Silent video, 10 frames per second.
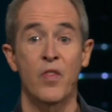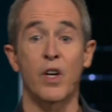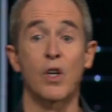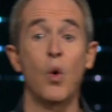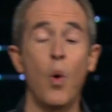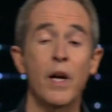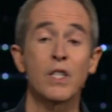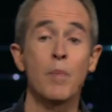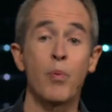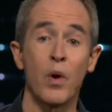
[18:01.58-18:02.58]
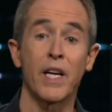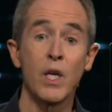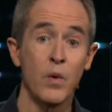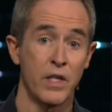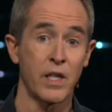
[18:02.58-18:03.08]
they're going to bring
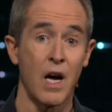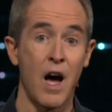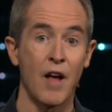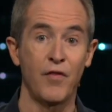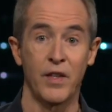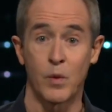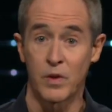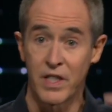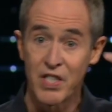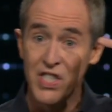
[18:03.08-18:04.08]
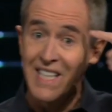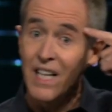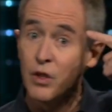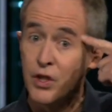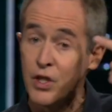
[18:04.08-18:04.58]
you into conflict with the
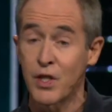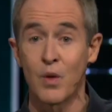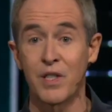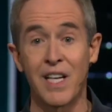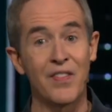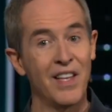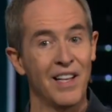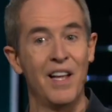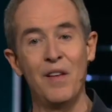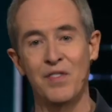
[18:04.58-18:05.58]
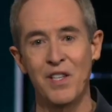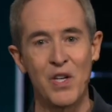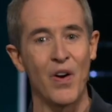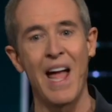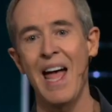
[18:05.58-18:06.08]
sales associate that lives in
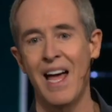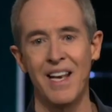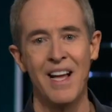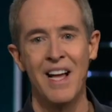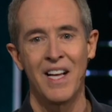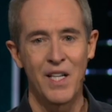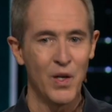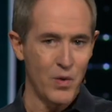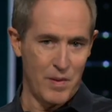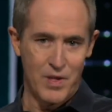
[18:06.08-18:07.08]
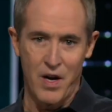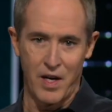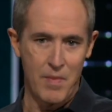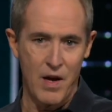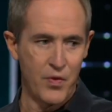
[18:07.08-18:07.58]
your head. You know what I'm
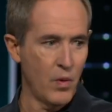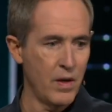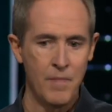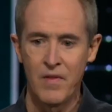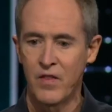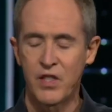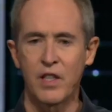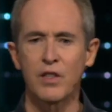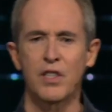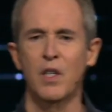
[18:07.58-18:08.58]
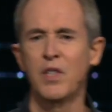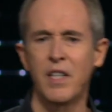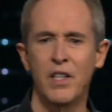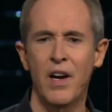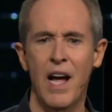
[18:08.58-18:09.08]
talking about. The sales
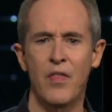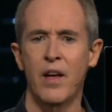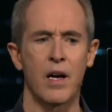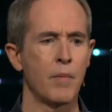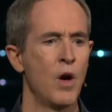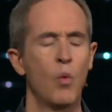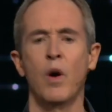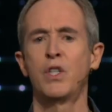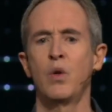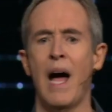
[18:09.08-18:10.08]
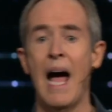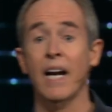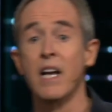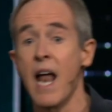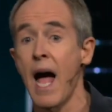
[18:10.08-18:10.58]
associate in your head that wants you to
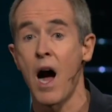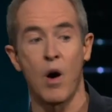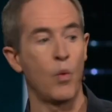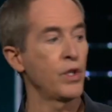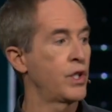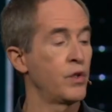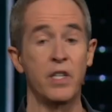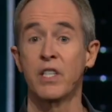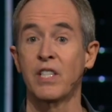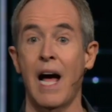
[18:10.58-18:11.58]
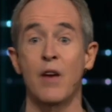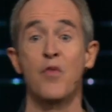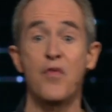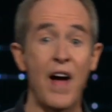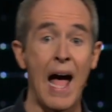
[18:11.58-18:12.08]
act now, wants you to decide
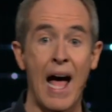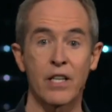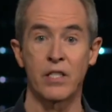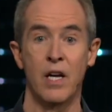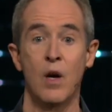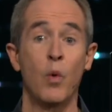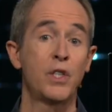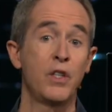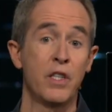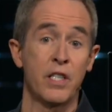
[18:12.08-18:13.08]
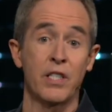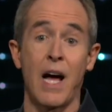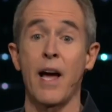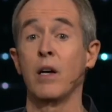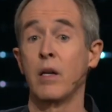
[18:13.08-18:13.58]
fast, wants you to
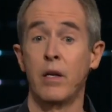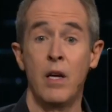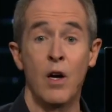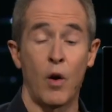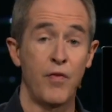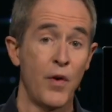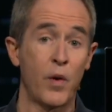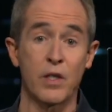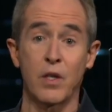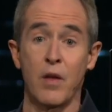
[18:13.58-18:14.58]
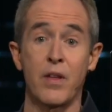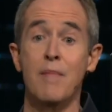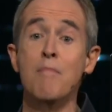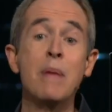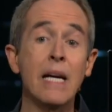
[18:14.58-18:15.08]
decide on or focus on the
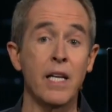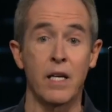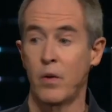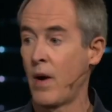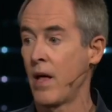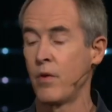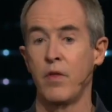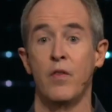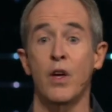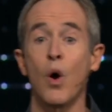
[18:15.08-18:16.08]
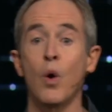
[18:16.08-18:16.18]
immediate rather than the